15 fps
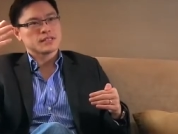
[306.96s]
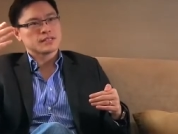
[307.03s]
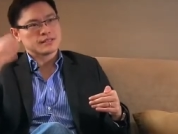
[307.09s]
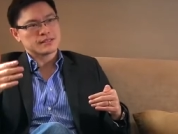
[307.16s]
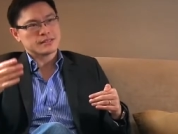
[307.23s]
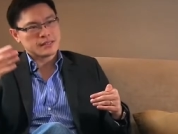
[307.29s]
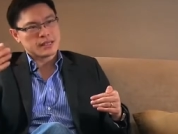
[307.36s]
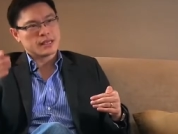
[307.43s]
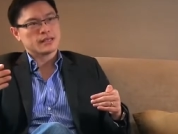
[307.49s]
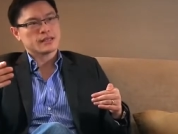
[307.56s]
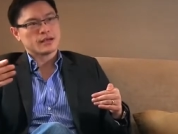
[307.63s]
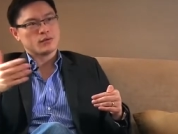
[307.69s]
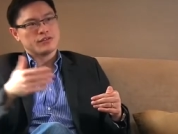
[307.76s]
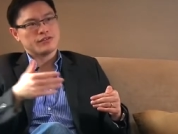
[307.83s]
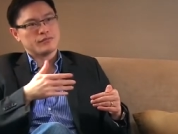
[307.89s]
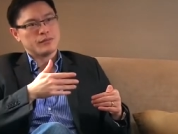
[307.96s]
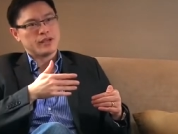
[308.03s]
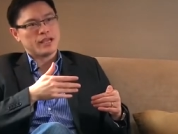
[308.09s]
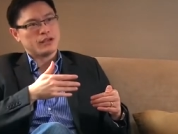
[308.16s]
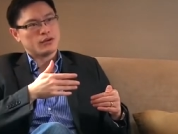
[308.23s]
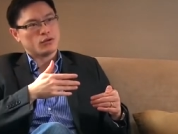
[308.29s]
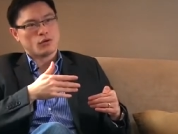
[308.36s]
mistake that we've
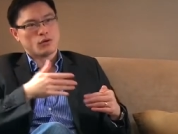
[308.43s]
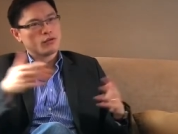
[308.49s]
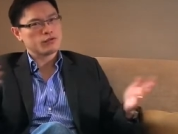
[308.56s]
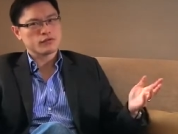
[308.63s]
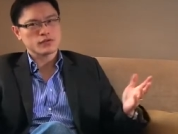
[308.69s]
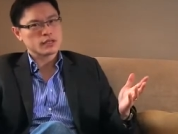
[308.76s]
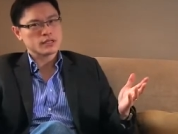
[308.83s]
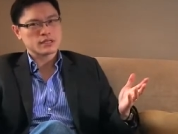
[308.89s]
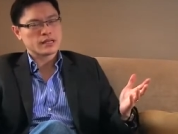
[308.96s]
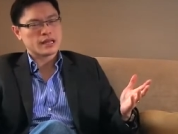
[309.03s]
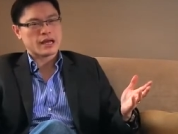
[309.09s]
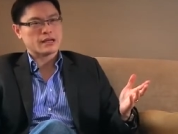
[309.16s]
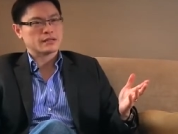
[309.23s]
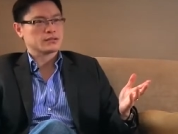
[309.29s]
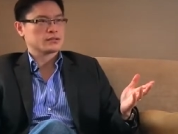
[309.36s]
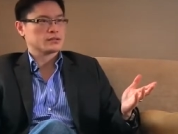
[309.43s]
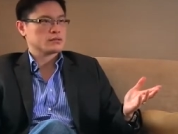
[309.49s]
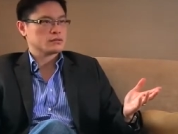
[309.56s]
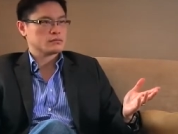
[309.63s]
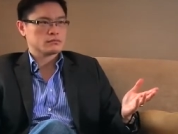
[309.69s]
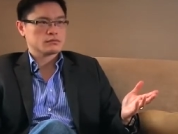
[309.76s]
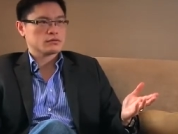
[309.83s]
made over this last
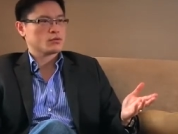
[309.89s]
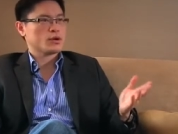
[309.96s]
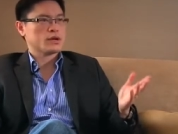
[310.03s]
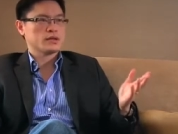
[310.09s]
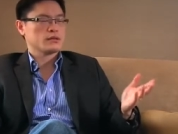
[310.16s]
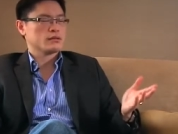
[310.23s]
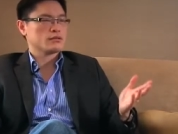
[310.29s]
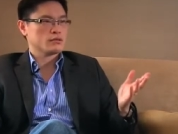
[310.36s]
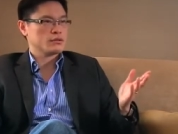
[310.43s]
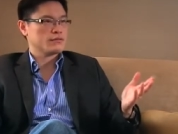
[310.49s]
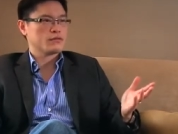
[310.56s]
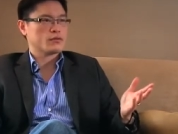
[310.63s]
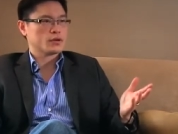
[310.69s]
20, 30,